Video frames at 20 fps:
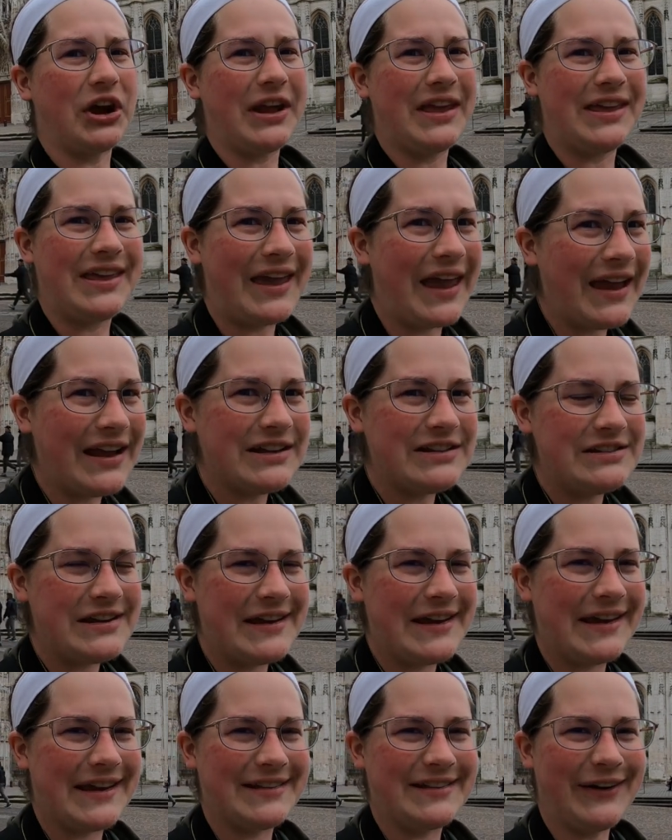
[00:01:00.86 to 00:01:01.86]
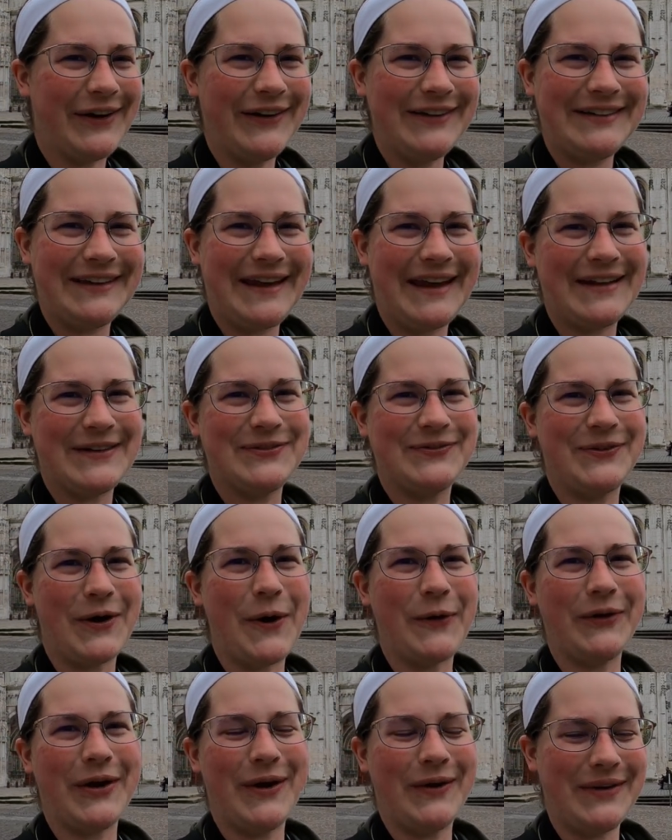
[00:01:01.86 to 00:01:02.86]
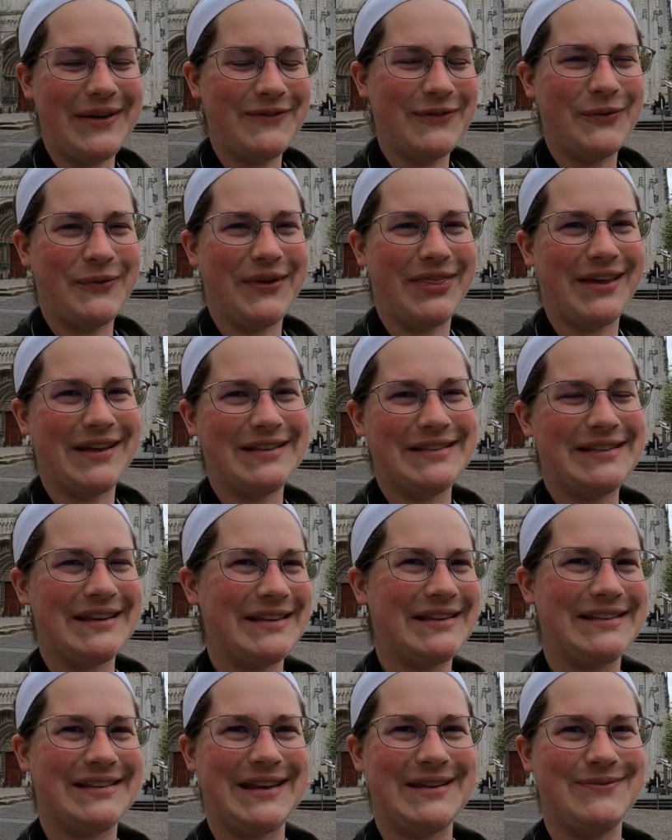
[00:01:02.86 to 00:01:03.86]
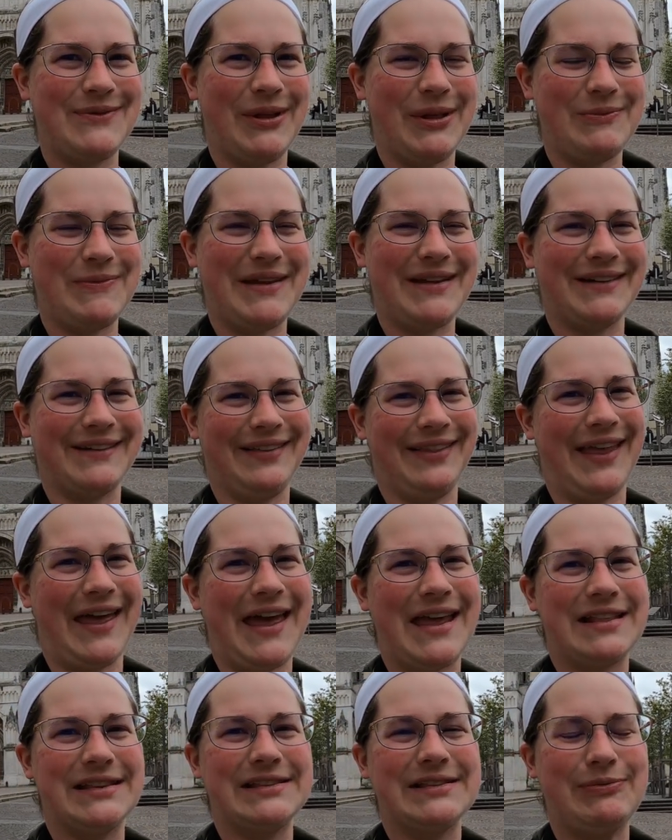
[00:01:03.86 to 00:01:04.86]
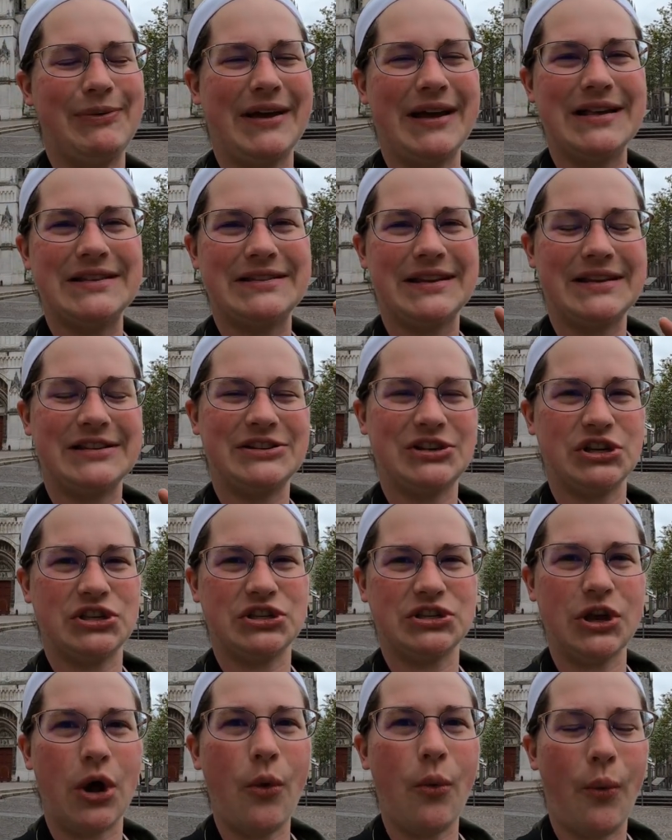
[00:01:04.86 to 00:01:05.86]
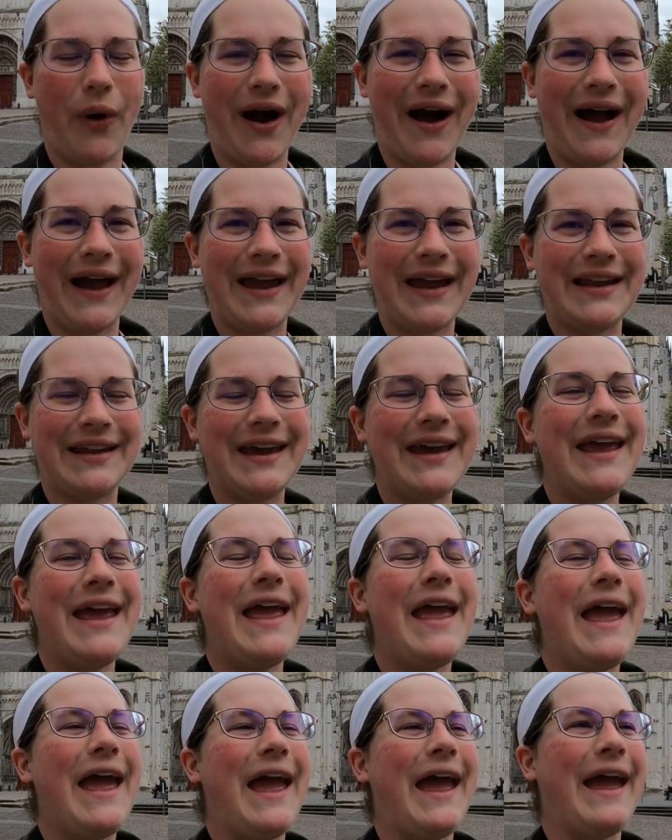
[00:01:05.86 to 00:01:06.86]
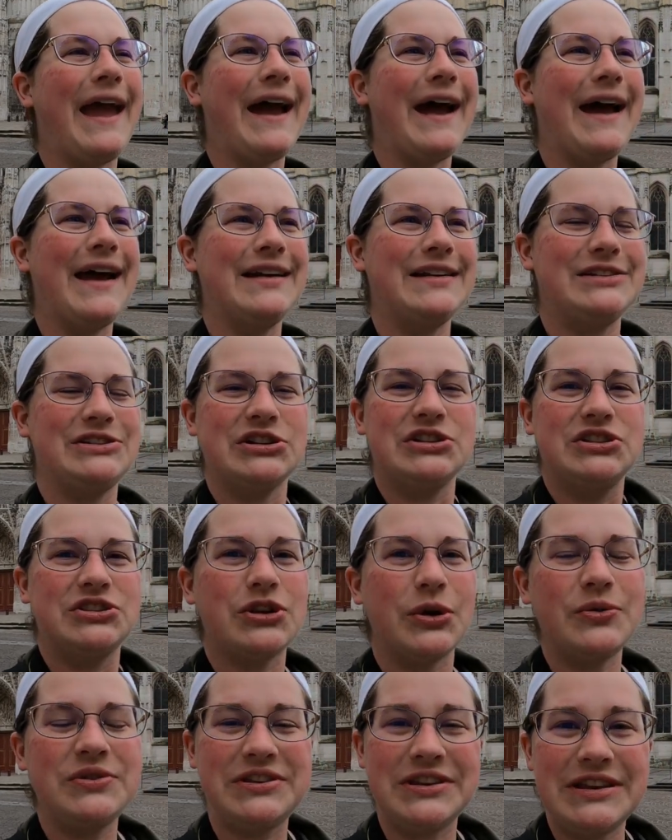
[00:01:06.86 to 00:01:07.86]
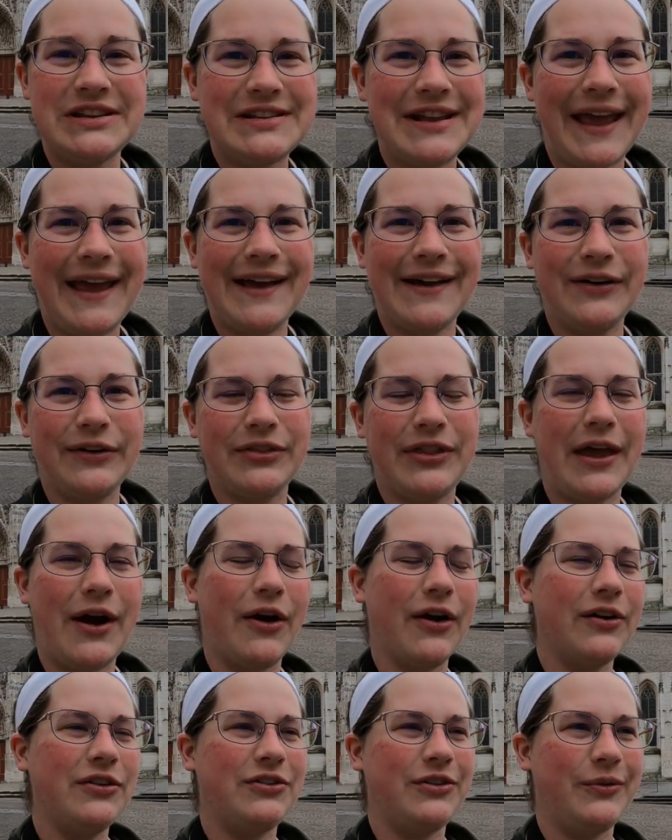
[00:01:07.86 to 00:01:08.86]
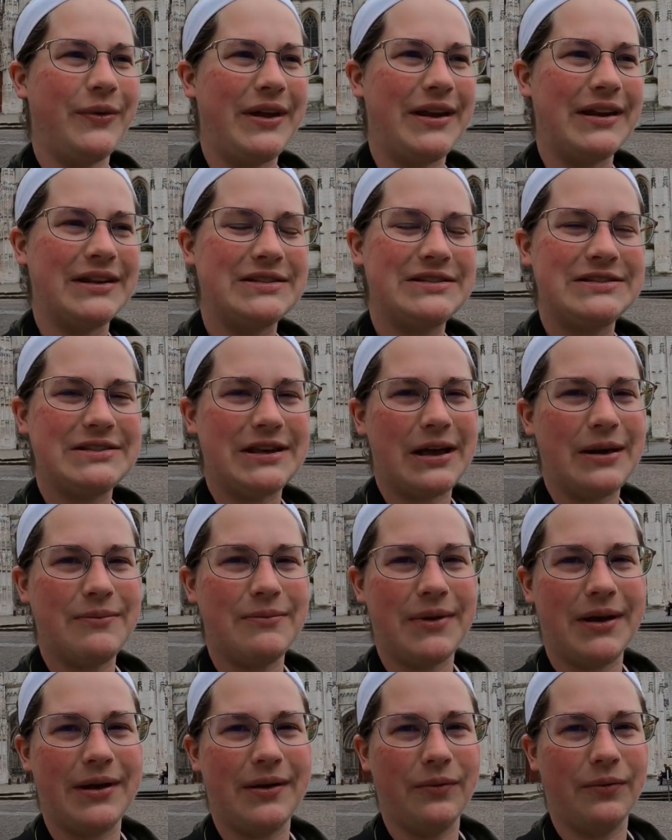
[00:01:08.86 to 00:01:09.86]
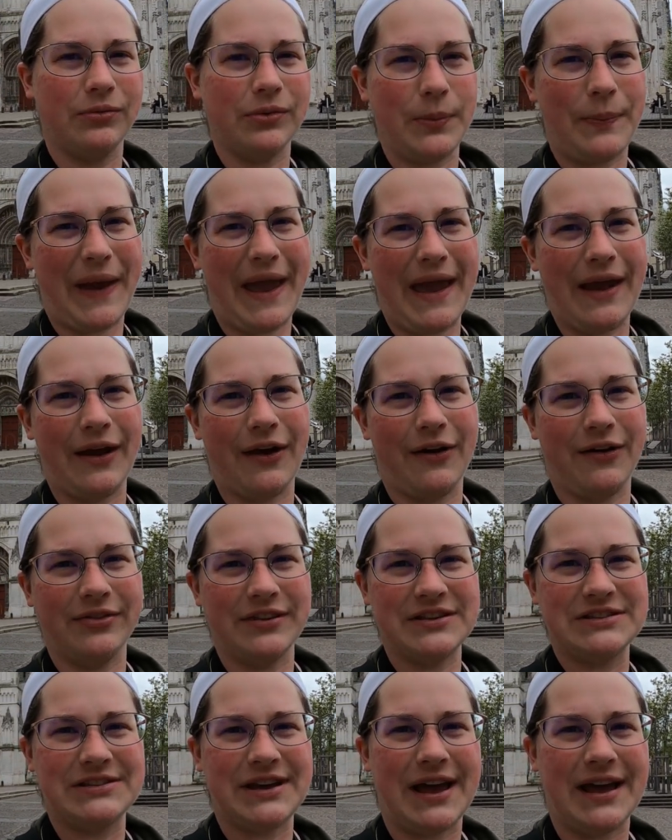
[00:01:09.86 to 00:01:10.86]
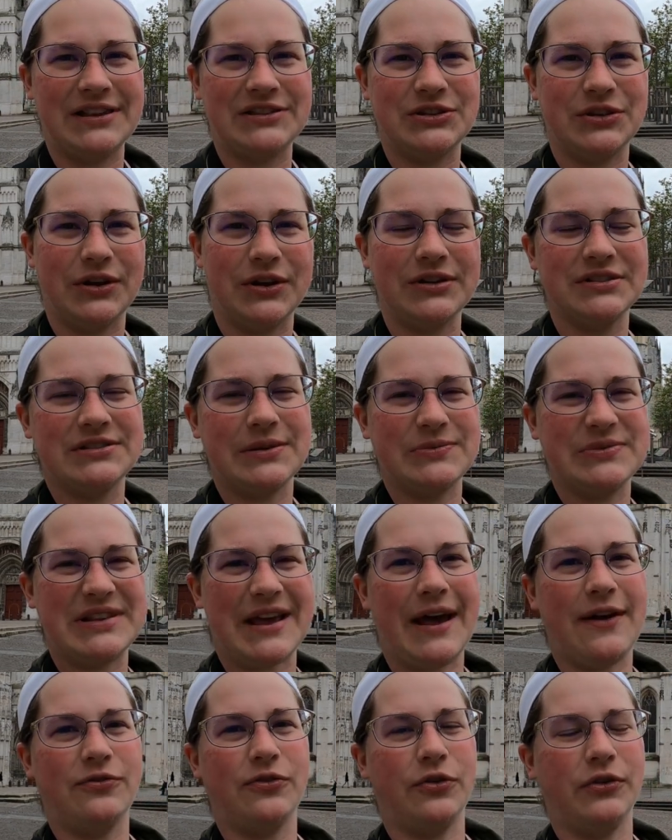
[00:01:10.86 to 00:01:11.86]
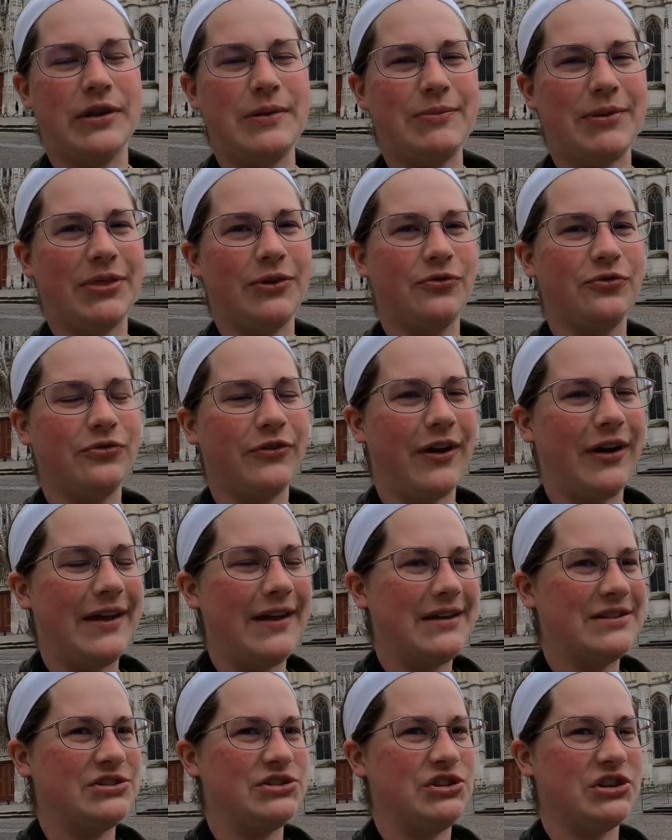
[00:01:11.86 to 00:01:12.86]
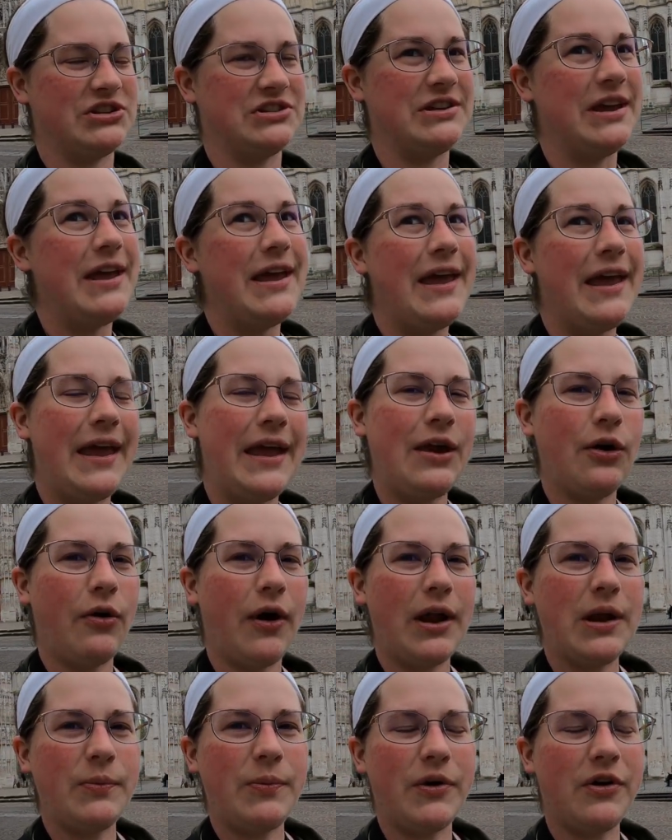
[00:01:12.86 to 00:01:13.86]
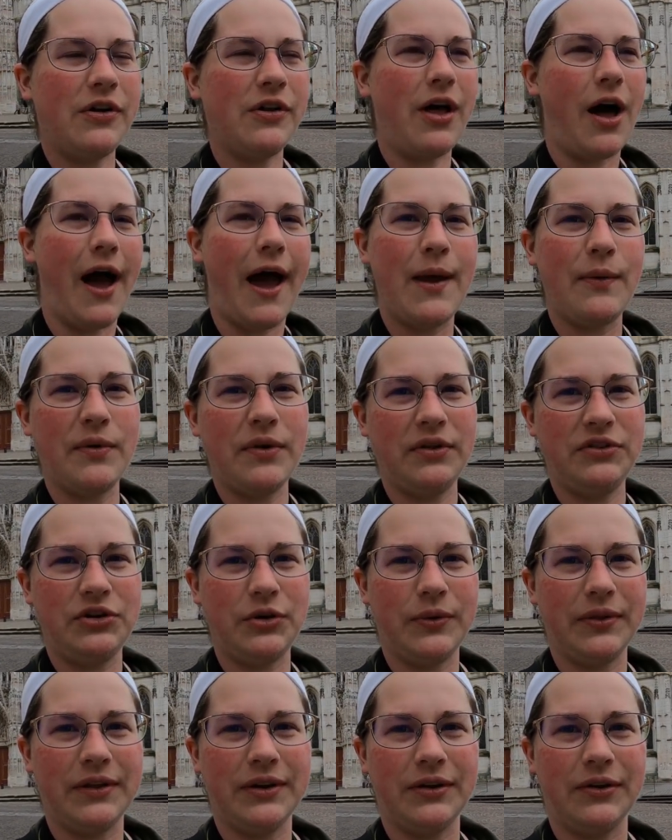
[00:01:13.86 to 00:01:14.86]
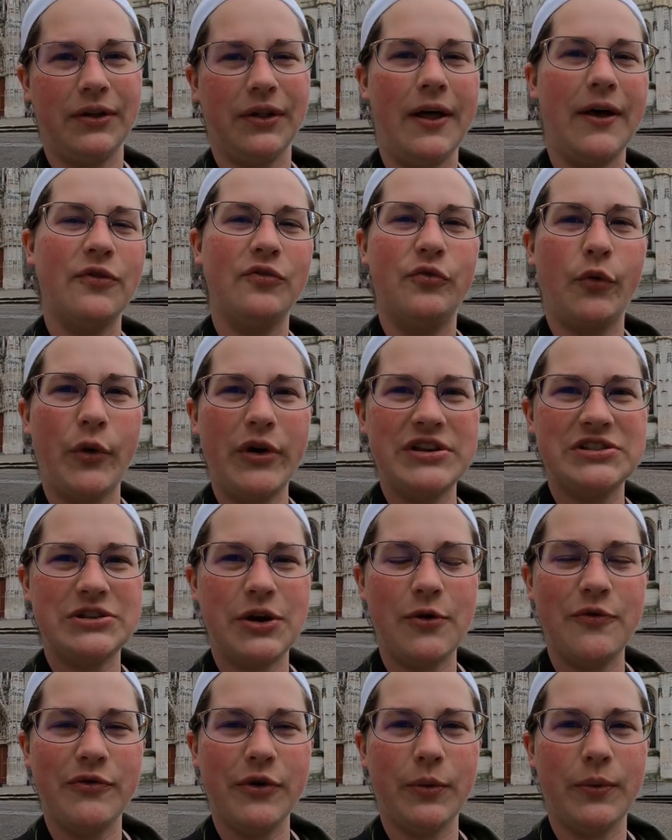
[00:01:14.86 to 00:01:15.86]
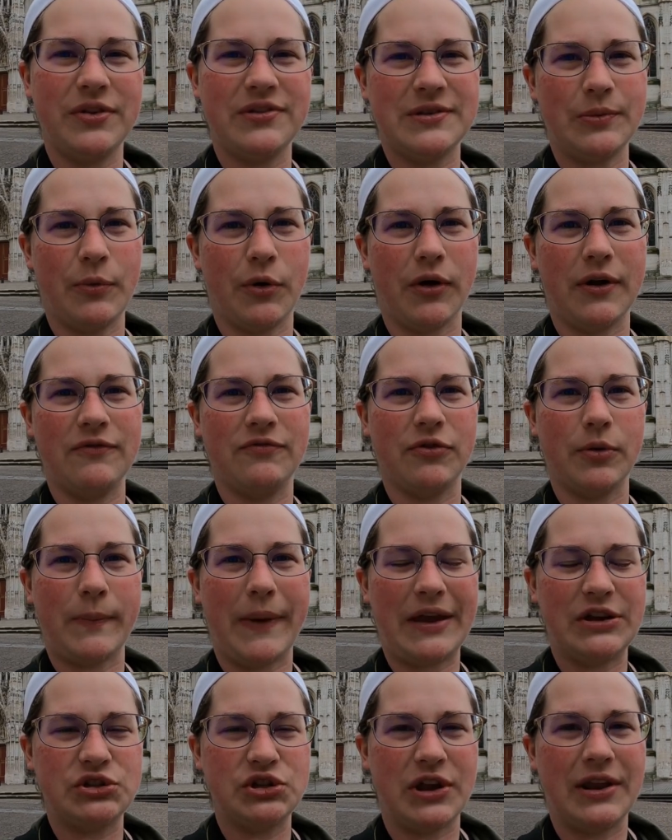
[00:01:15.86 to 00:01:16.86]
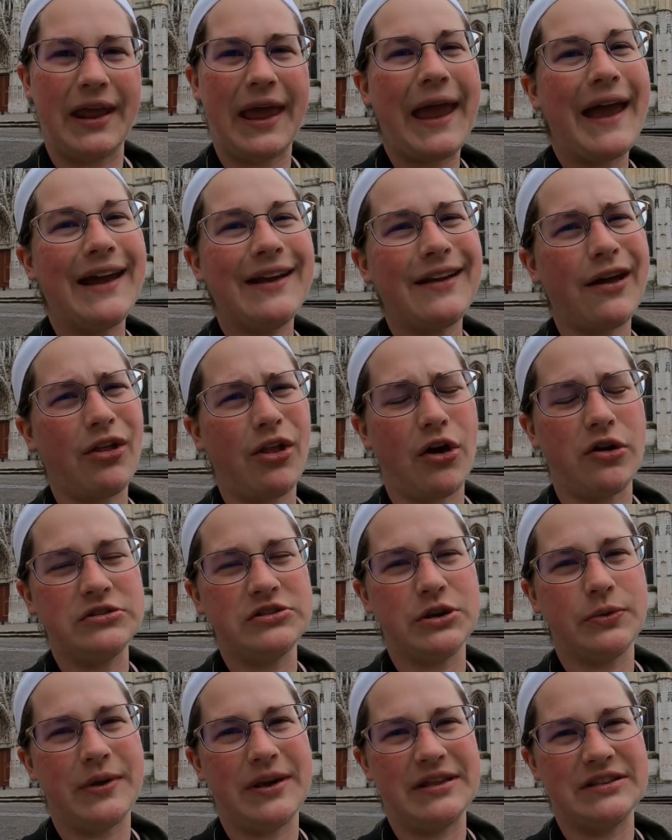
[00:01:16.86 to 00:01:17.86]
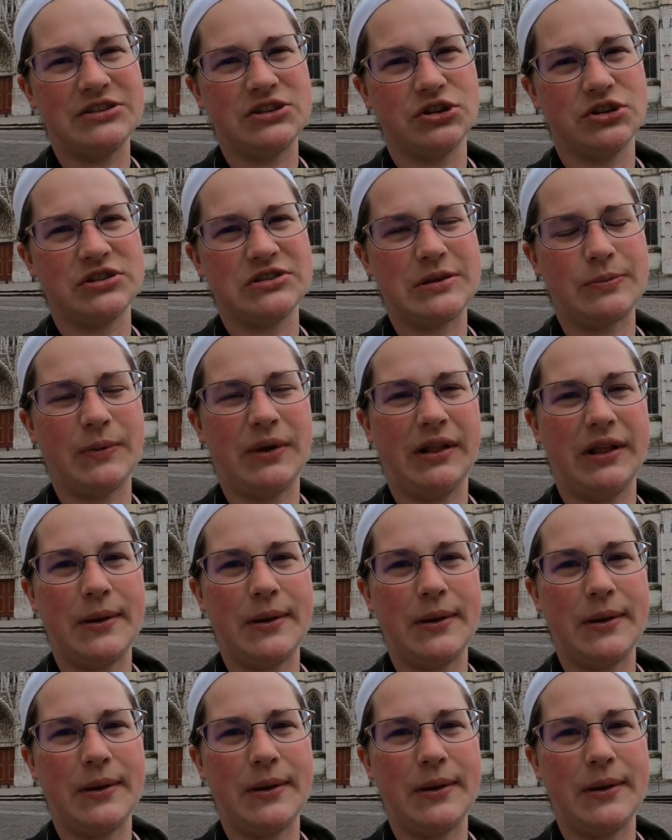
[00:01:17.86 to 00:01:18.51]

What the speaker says: gigantic. It's hard to get a photo even with a 16 millimeter lens because it's just so wide and just so detailed. They are doing some repair on the side, so there is some scaffolding, but the front is just incredible. I will do a little voiceover with some more information, and I'll also insert some